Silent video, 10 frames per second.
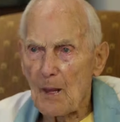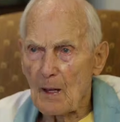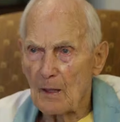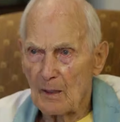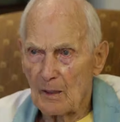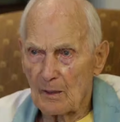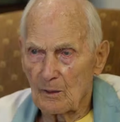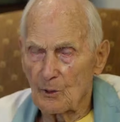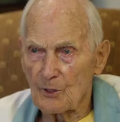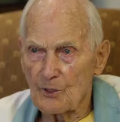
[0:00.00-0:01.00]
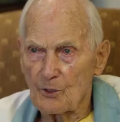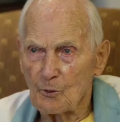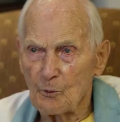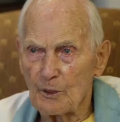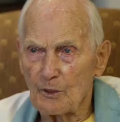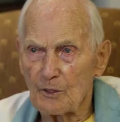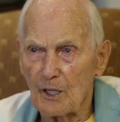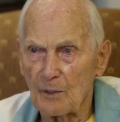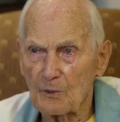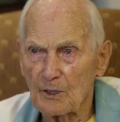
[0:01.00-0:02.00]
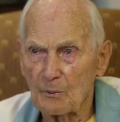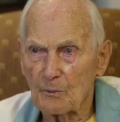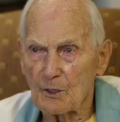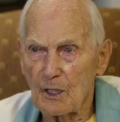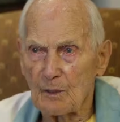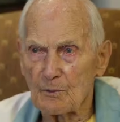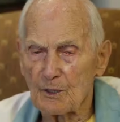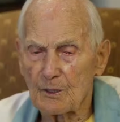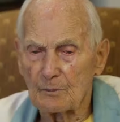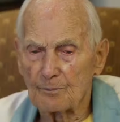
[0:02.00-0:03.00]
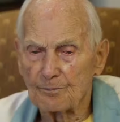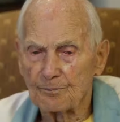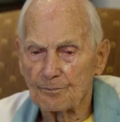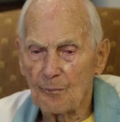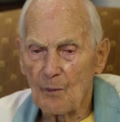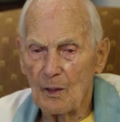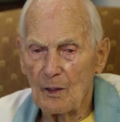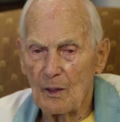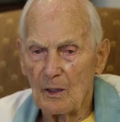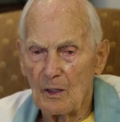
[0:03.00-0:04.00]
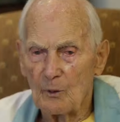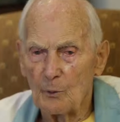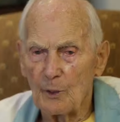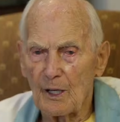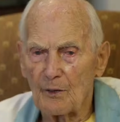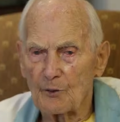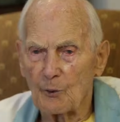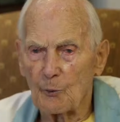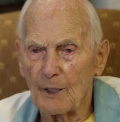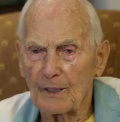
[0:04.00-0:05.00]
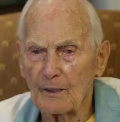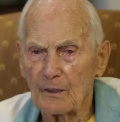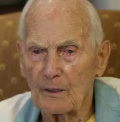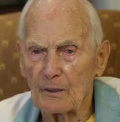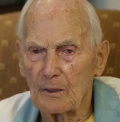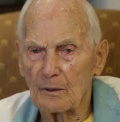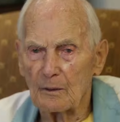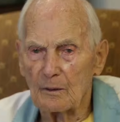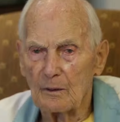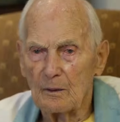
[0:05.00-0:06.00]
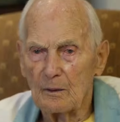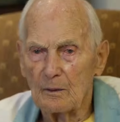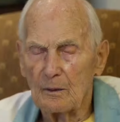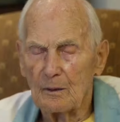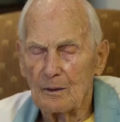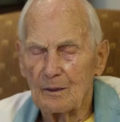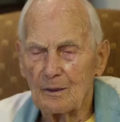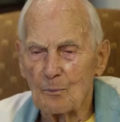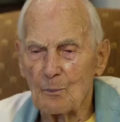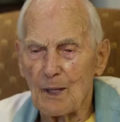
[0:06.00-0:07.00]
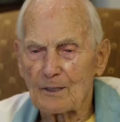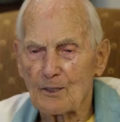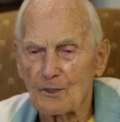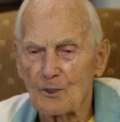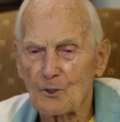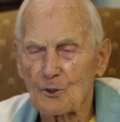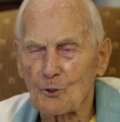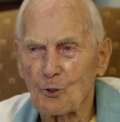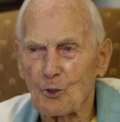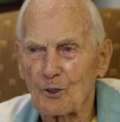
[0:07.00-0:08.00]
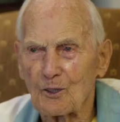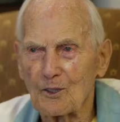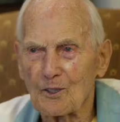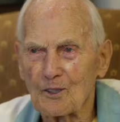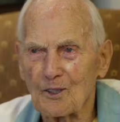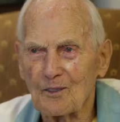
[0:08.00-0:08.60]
Of course, in the wintertime, sometimes we'd have to rent a little bachelor's quarters